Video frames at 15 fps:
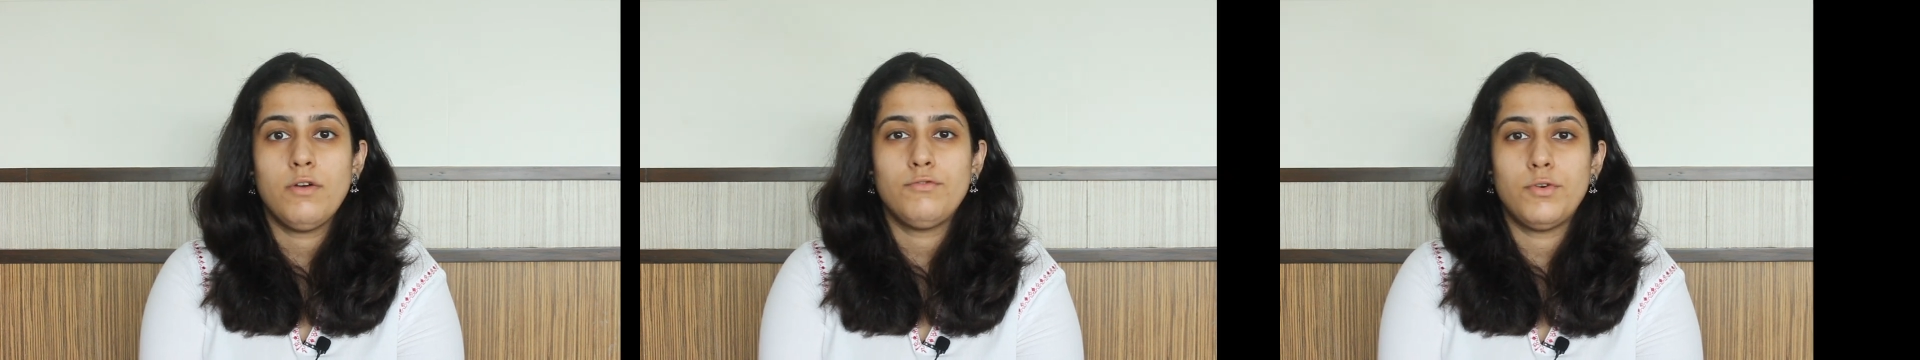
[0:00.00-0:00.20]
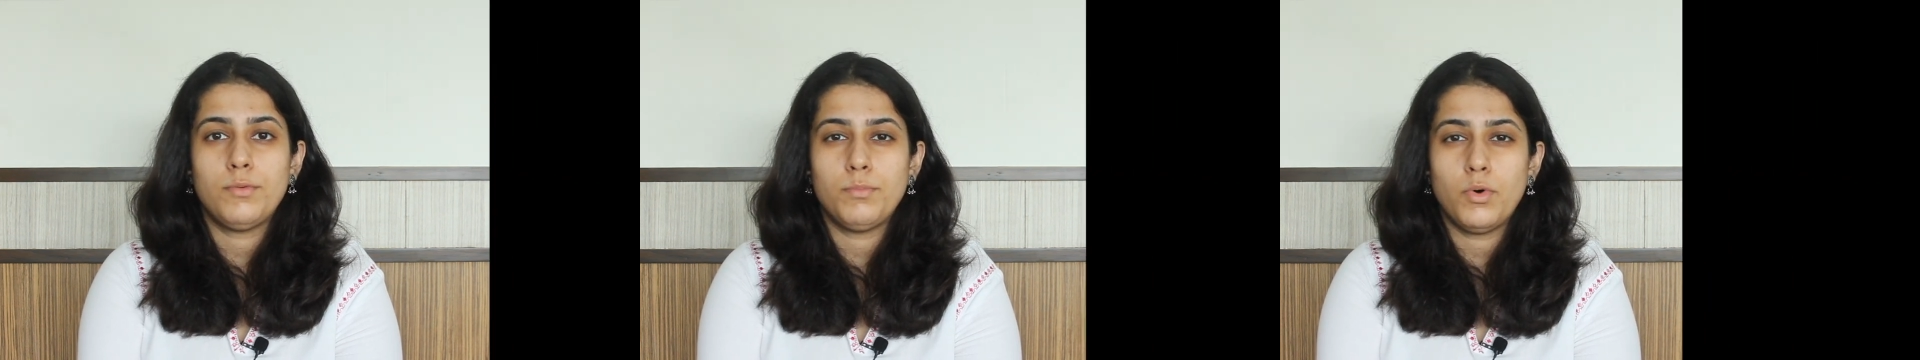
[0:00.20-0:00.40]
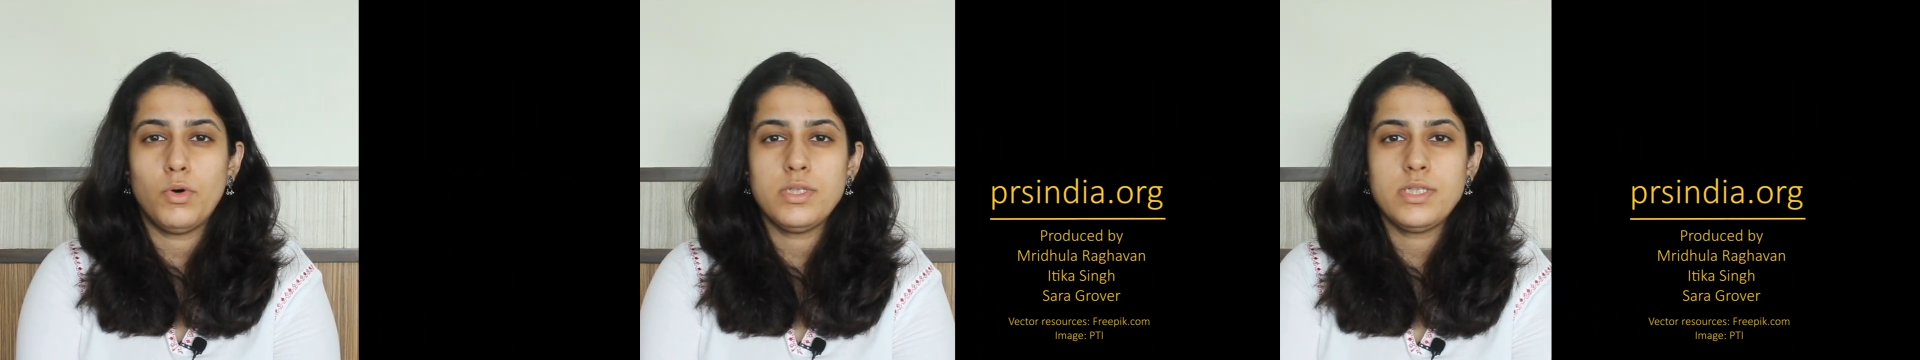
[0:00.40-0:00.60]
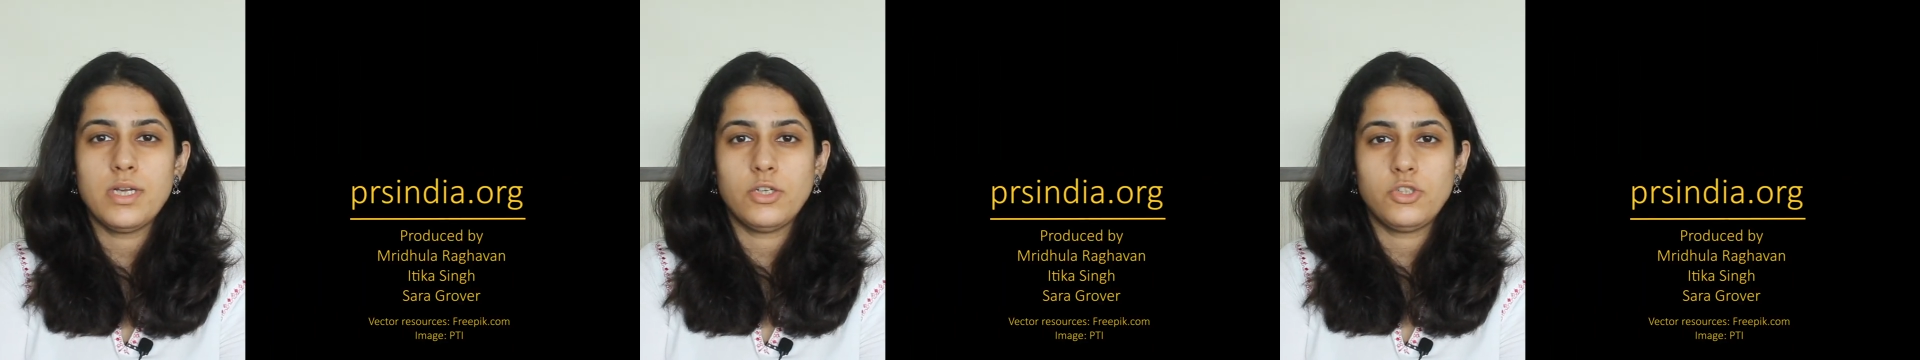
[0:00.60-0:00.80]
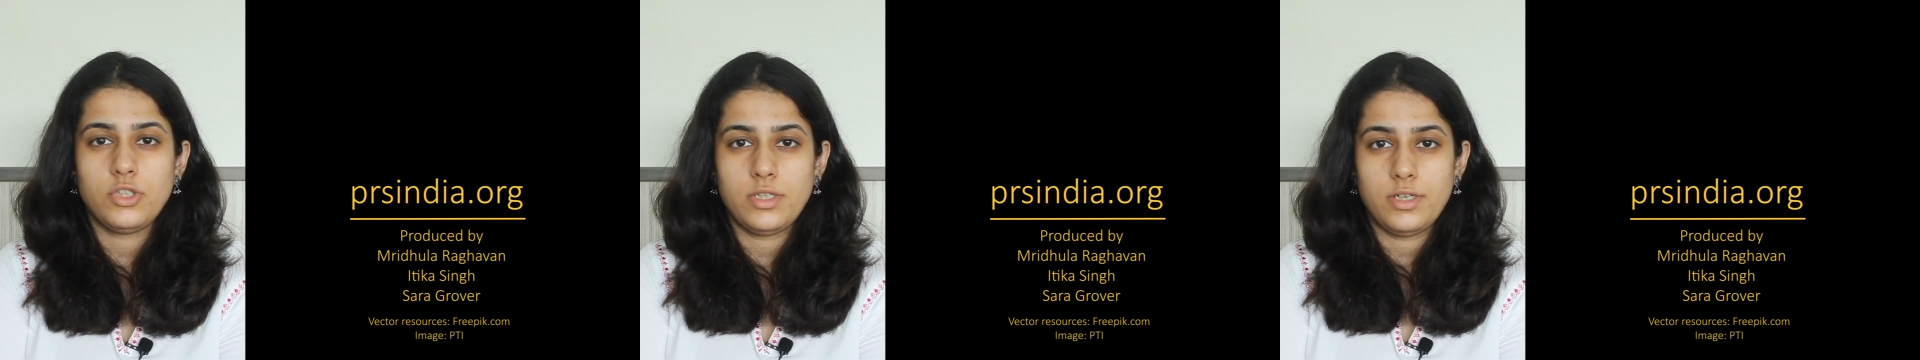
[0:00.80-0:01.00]
For more
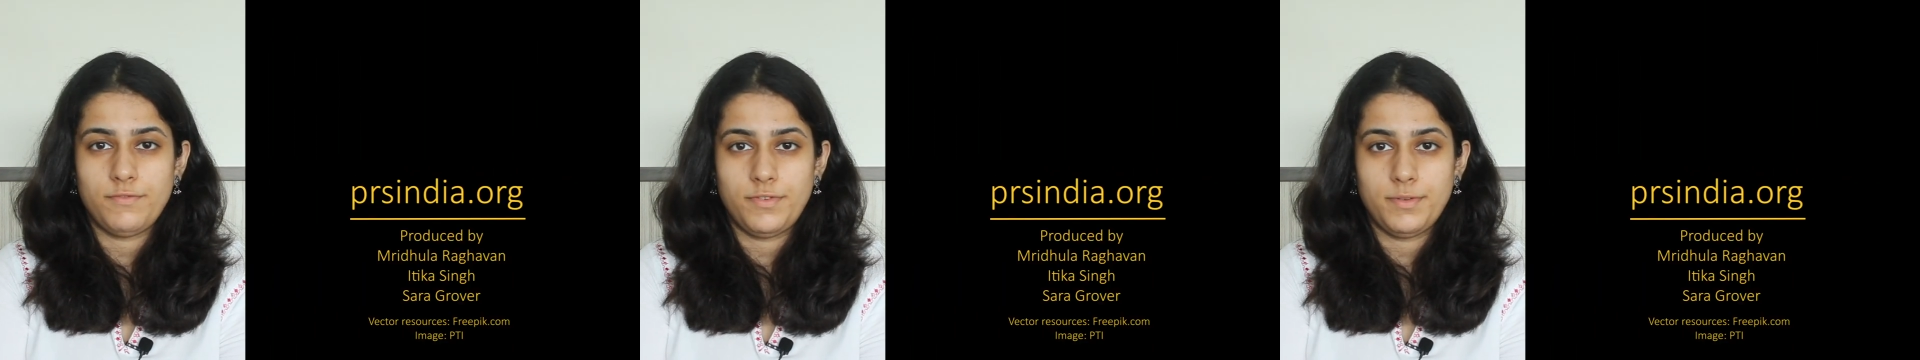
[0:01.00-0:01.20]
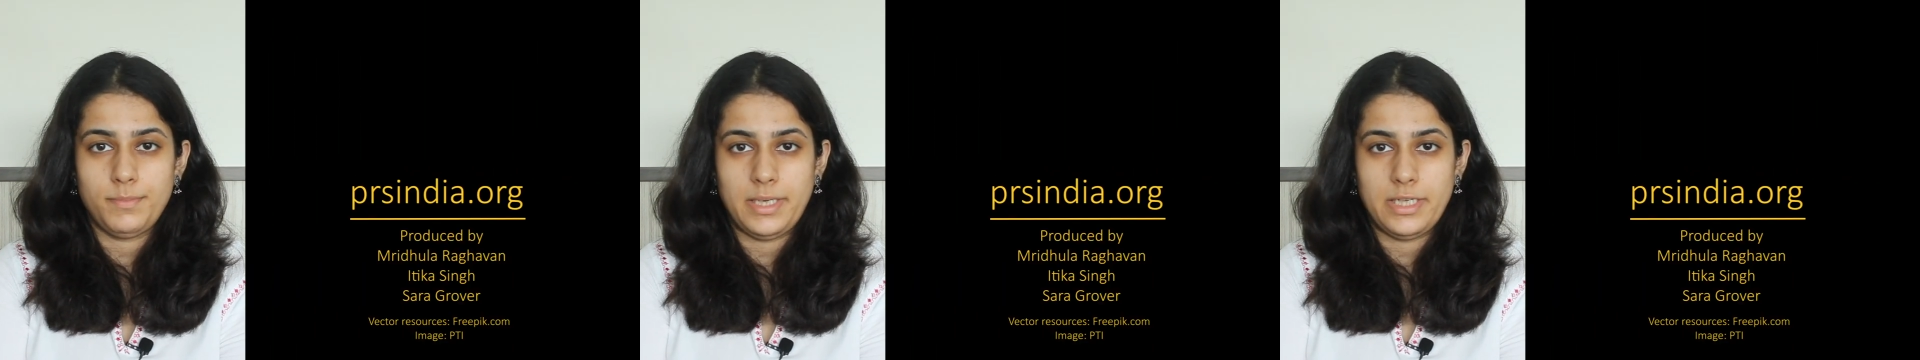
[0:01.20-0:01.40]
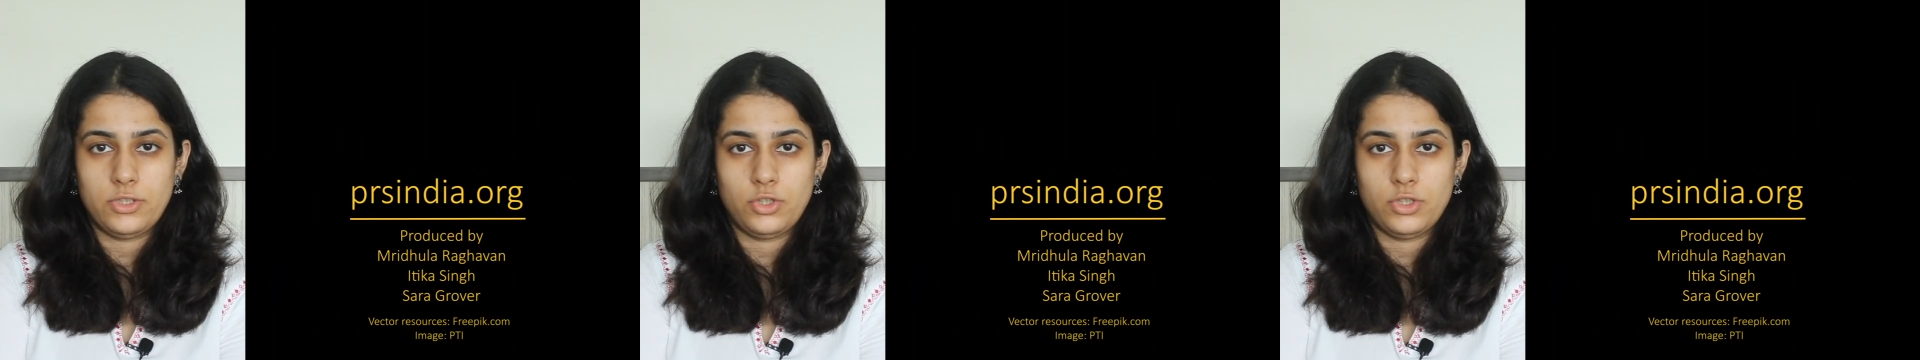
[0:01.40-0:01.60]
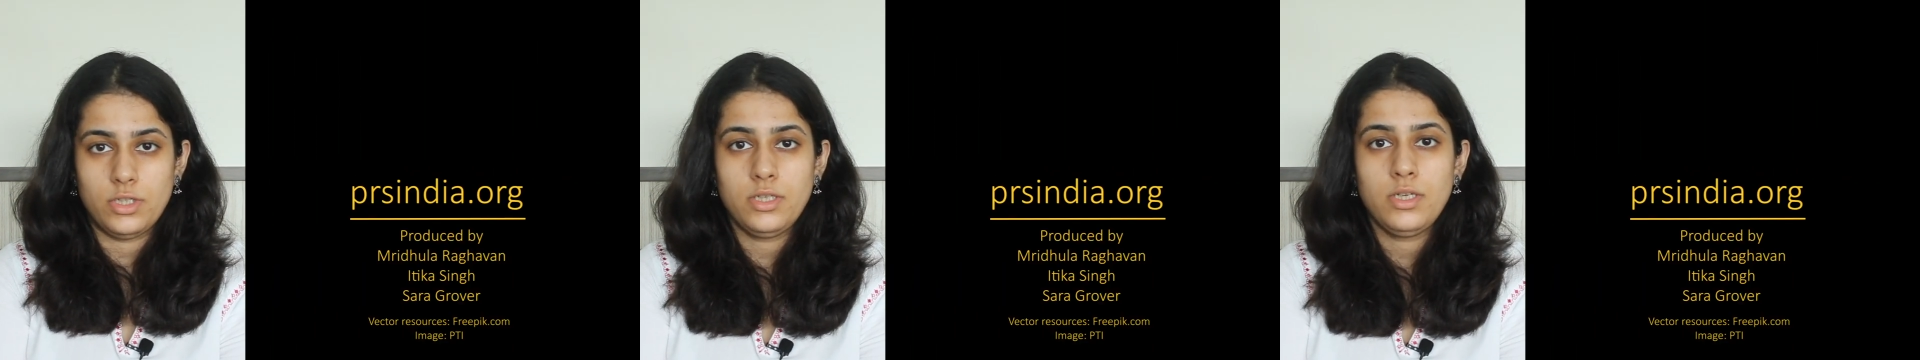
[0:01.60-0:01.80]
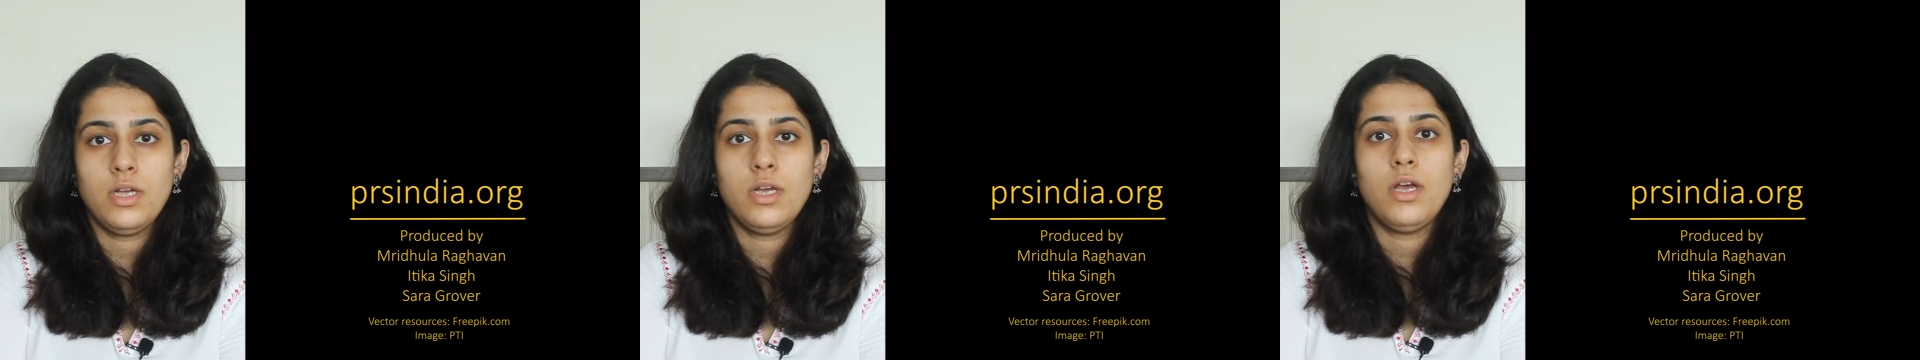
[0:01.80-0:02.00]
such information